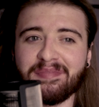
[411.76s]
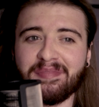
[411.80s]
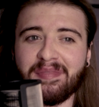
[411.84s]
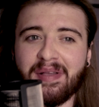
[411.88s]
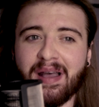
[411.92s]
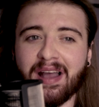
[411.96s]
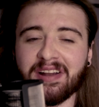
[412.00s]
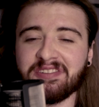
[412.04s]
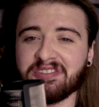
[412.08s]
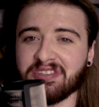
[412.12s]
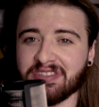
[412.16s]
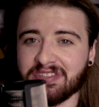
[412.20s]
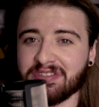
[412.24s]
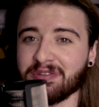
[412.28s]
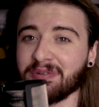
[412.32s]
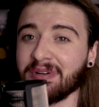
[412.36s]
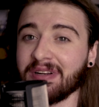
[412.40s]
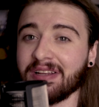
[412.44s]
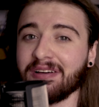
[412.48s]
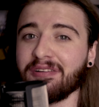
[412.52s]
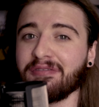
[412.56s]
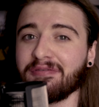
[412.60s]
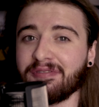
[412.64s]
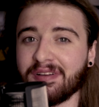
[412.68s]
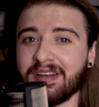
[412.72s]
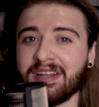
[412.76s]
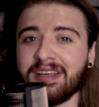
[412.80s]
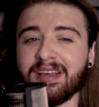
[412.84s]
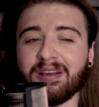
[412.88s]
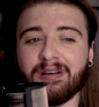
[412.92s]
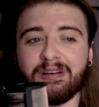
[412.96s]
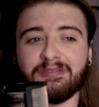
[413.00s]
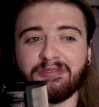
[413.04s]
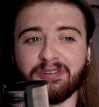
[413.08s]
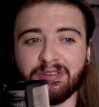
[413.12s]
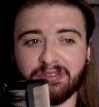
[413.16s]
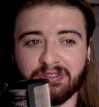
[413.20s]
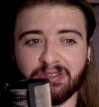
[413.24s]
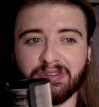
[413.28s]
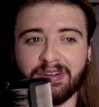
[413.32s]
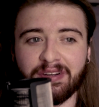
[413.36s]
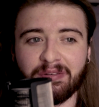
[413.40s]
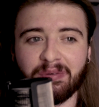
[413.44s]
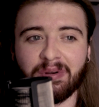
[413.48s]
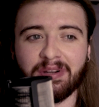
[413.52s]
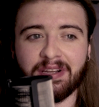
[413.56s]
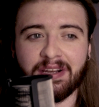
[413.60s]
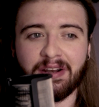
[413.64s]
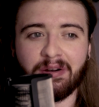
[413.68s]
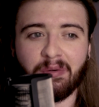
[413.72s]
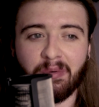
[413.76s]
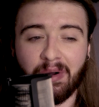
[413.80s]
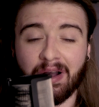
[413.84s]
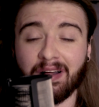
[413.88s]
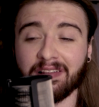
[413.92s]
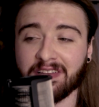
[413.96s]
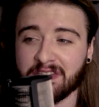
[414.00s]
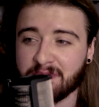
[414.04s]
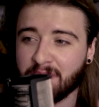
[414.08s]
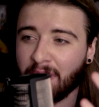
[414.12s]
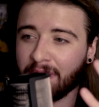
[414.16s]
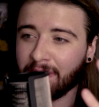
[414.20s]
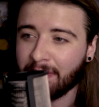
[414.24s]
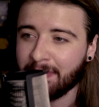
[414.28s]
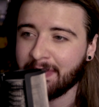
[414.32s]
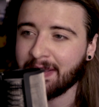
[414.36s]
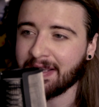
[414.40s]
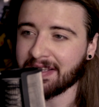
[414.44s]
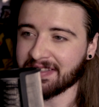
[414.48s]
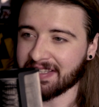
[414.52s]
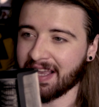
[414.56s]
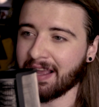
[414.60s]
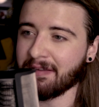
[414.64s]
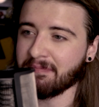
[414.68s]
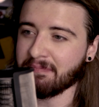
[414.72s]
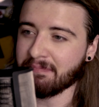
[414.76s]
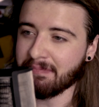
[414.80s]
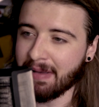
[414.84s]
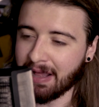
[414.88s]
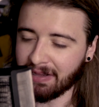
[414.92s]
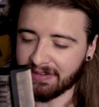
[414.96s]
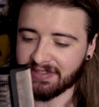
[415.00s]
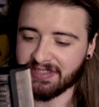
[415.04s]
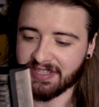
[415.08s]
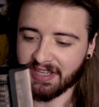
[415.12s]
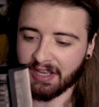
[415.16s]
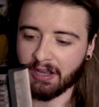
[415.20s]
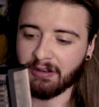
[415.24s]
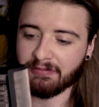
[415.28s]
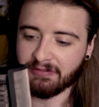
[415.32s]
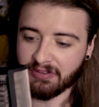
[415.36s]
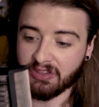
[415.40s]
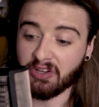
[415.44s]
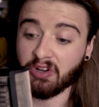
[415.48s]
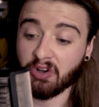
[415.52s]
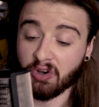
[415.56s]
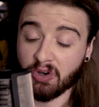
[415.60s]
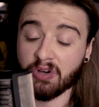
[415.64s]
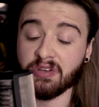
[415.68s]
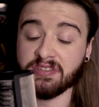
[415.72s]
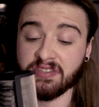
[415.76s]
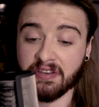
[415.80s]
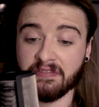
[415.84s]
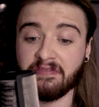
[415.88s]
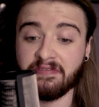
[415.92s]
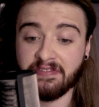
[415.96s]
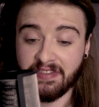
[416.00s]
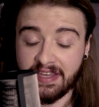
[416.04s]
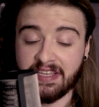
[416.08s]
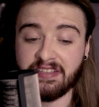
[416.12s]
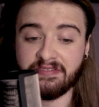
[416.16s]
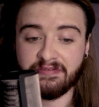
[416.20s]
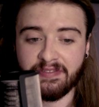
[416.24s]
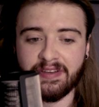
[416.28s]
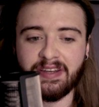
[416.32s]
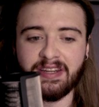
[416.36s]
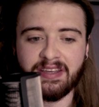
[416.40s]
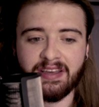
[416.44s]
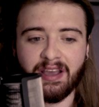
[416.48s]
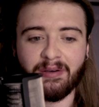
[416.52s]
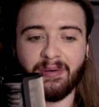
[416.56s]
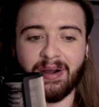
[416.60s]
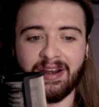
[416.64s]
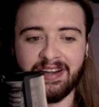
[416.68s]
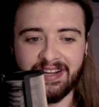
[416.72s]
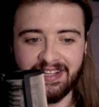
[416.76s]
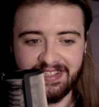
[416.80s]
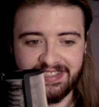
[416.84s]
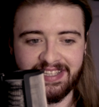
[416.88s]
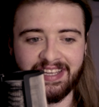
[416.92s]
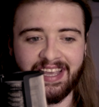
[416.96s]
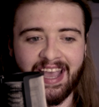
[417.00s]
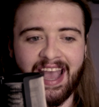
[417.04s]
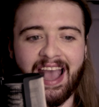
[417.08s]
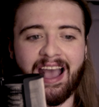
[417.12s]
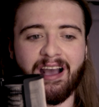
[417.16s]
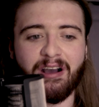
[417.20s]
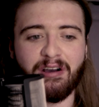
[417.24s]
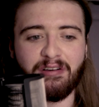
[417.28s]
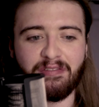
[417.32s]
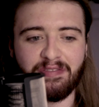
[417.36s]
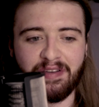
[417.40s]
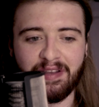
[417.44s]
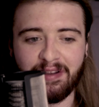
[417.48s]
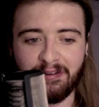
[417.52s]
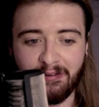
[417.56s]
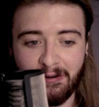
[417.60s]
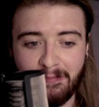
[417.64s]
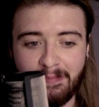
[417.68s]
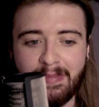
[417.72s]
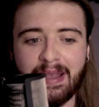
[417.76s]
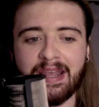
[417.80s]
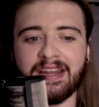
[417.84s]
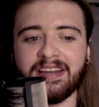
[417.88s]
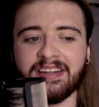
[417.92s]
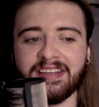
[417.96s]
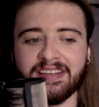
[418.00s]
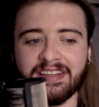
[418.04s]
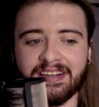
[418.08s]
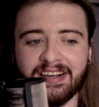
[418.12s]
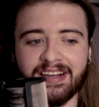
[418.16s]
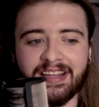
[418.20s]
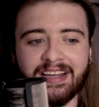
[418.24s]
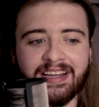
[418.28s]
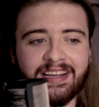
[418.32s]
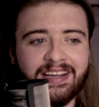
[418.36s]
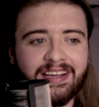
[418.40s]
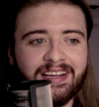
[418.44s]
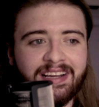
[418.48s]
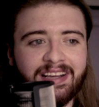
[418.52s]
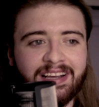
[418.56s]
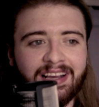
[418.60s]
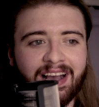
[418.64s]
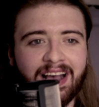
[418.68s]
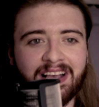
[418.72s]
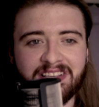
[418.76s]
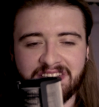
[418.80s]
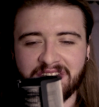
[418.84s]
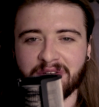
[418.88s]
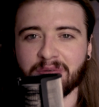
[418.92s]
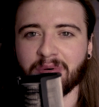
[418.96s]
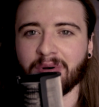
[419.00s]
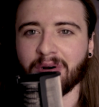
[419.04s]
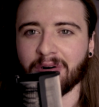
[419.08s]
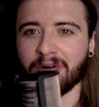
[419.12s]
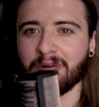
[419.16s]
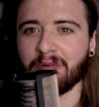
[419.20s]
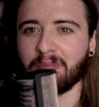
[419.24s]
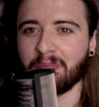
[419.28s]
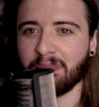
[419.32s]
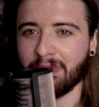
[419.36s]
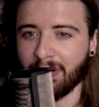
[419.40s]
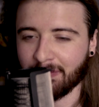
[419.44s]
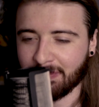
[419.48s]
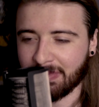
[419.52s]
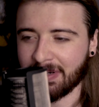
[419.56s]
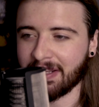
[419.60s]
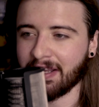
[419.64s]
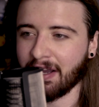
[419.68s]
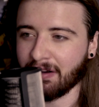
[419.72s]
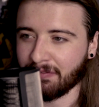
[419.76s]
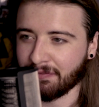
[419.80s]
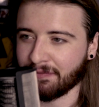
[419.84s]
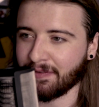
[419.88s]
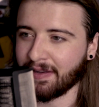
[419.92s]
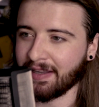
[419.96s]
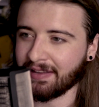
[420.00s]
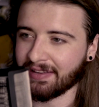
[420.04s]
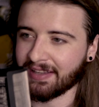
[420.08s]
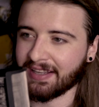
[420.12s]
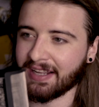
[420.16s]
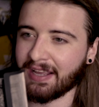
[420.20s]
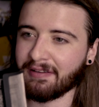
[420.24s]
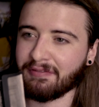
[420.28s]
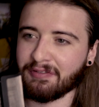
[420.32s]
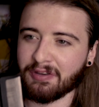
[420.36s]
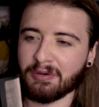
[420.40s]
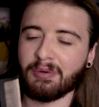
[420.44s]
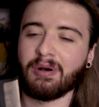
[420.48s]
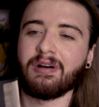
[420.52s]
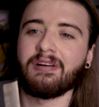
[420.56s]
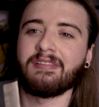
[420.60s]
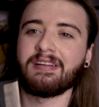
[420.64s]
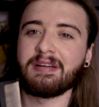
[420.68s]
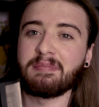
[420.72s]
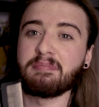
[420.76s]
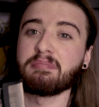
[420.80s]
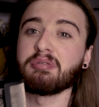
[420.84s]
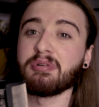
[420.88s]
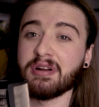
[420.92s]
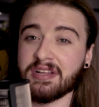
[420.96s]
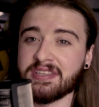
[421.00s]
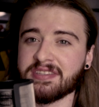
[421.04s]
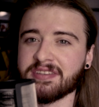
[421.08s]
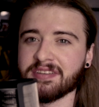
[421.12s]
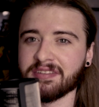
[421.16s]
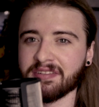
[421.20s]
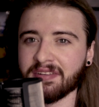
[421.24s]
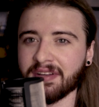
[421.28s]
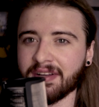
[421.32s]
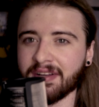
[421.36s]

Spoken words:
I'd just do a little video. I've not done one in a while. It's probably because I'm melting over the course of this video. I need to get out of here immediately, as you all probably are feeling if you are in Britain